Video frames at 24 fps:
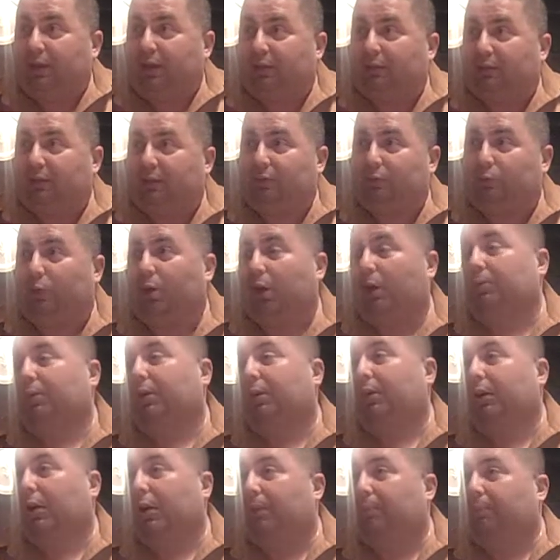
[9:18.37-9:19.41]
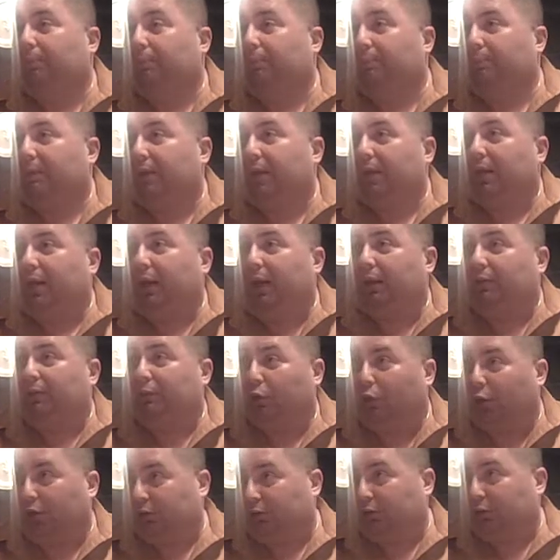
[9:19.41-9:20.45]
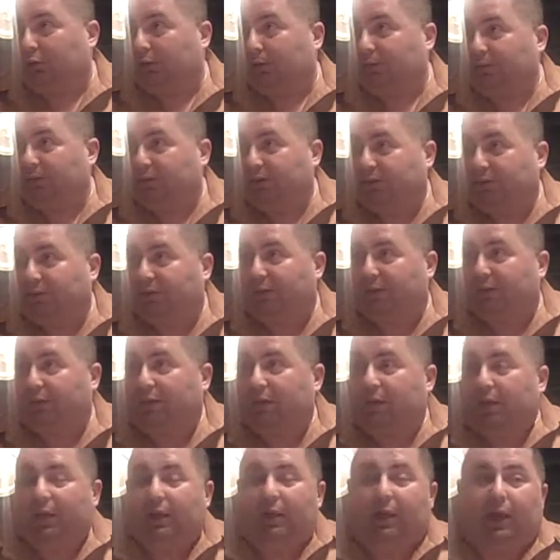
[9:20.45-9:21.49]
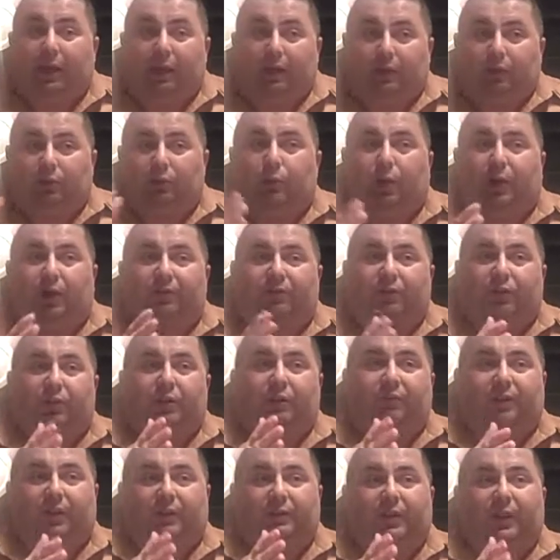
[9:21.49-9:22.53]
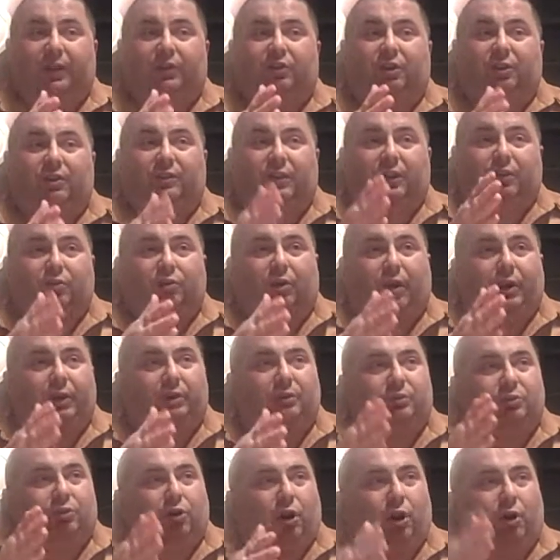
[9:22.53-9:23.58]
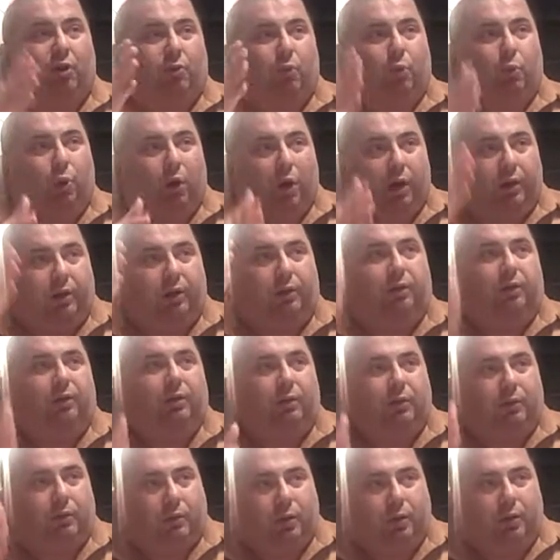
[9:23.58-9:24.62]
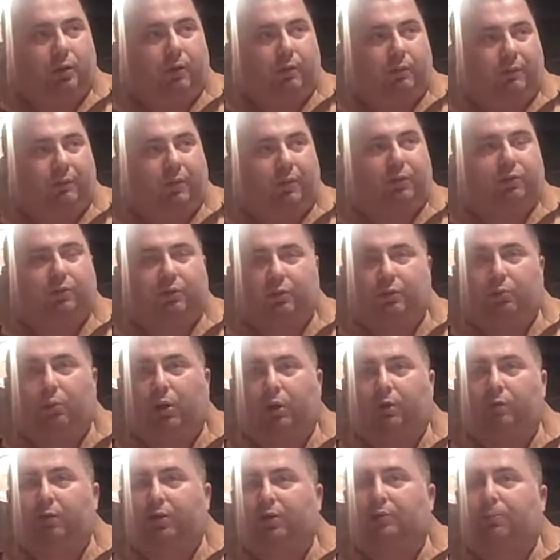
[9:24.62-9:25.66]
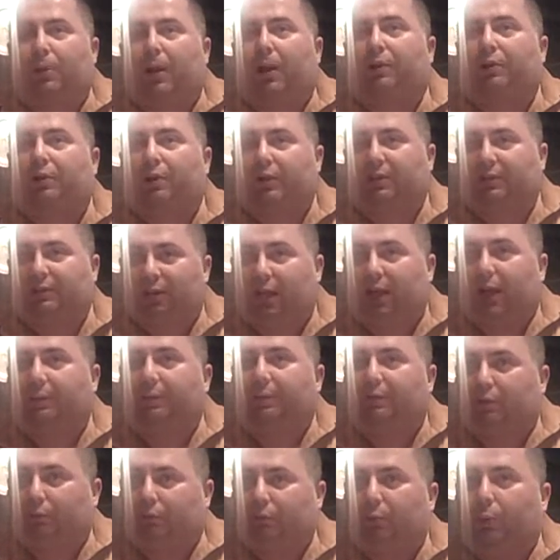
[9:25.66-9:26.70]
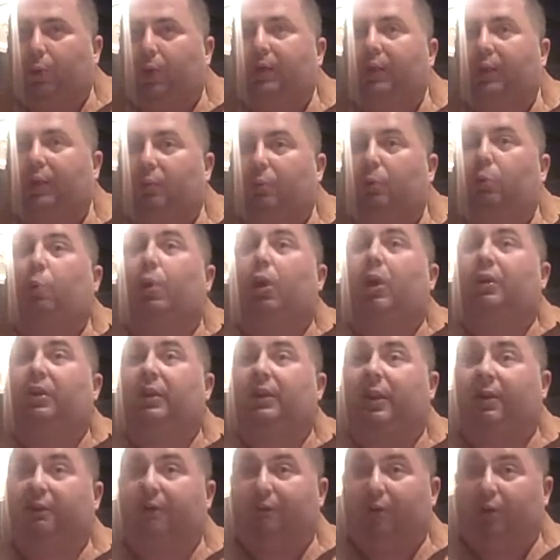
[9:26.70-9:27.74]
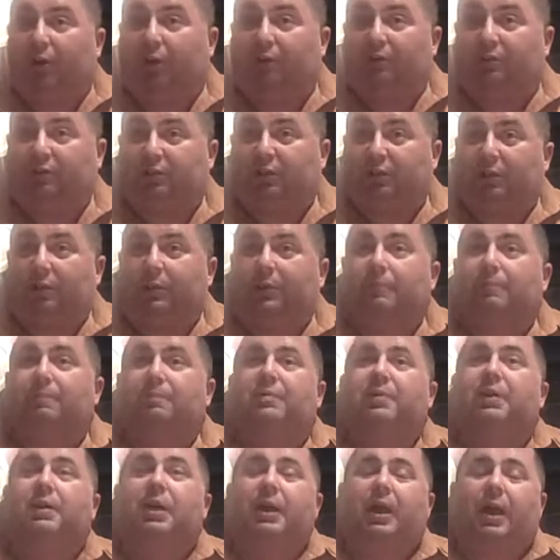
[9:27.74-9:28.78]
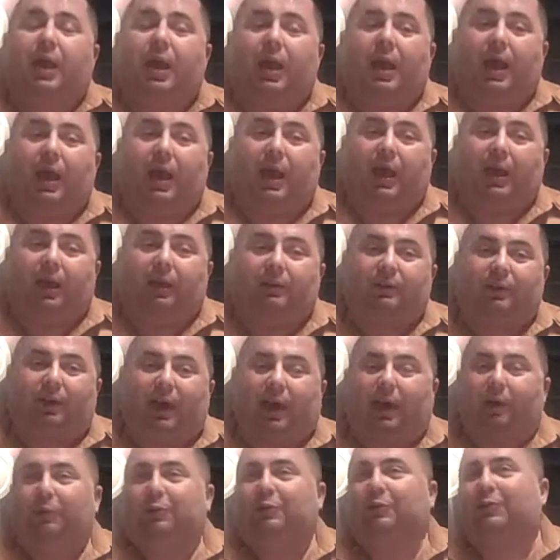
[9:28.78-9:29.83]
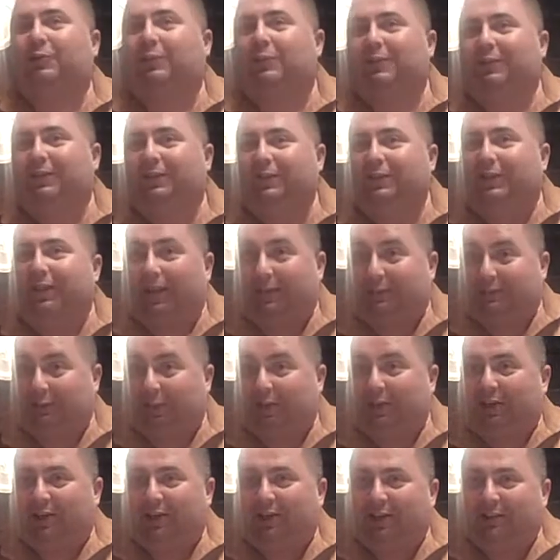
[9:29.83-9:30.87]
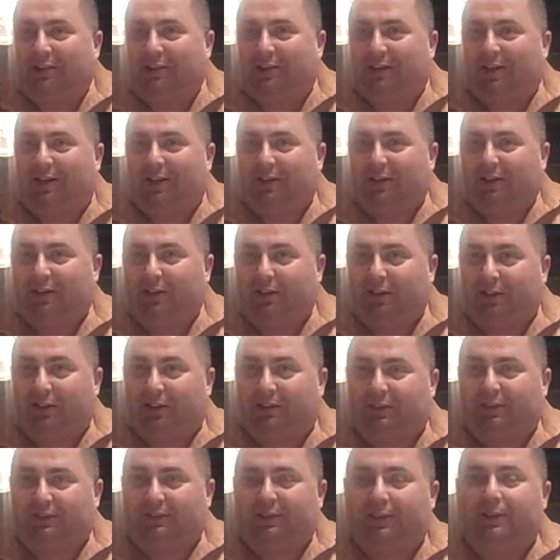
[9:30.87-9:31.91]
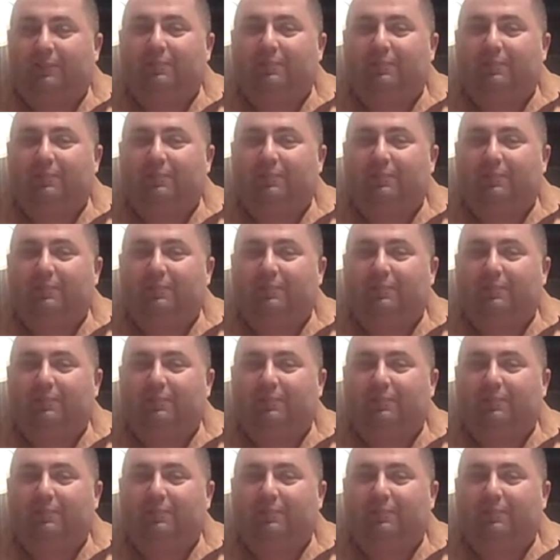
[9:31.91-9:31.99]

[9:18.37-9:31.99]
He says, where I'm going to come and talk to you. He says, and the way the Feel Good Foundation is, they try to start one responder at a time. This was the way they were working at first. And I was next on their list.